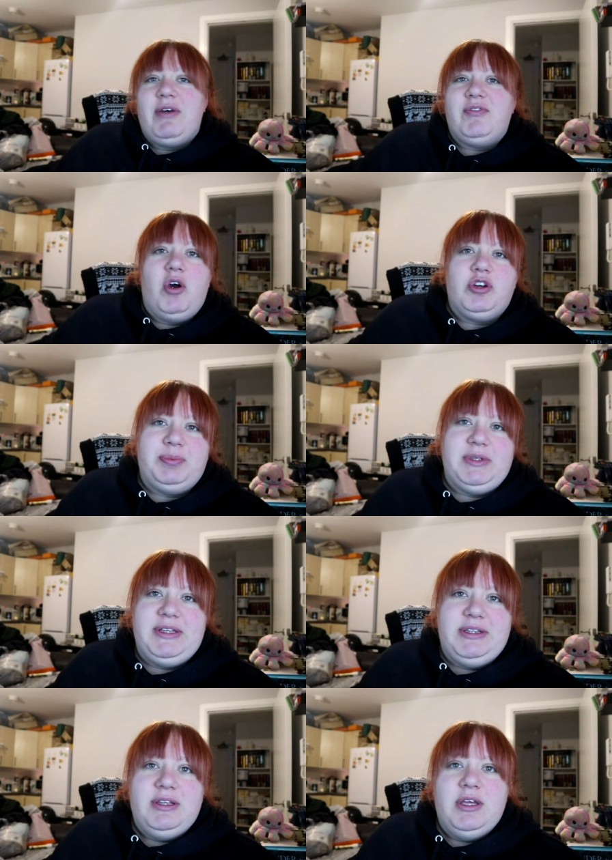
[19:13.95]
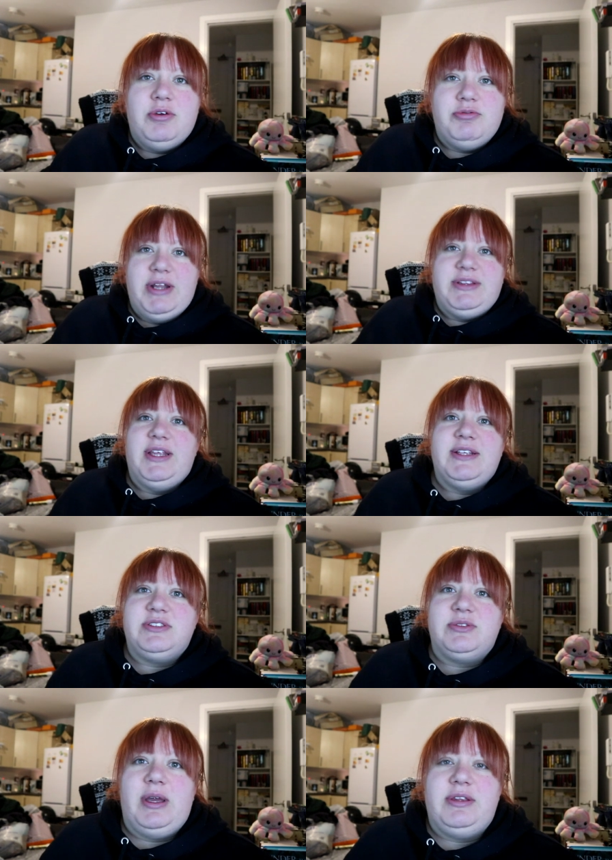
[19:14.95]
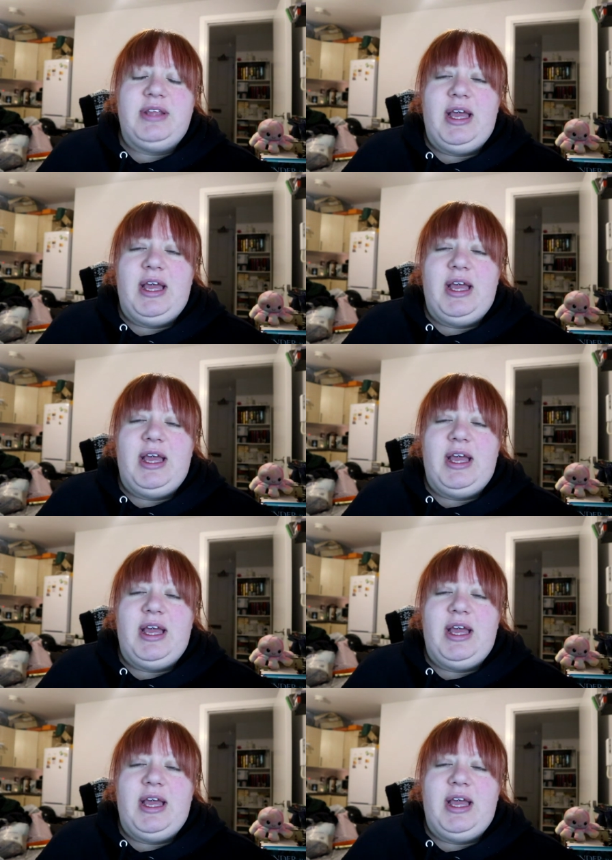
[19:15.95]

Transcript: I've audibly read this, so I,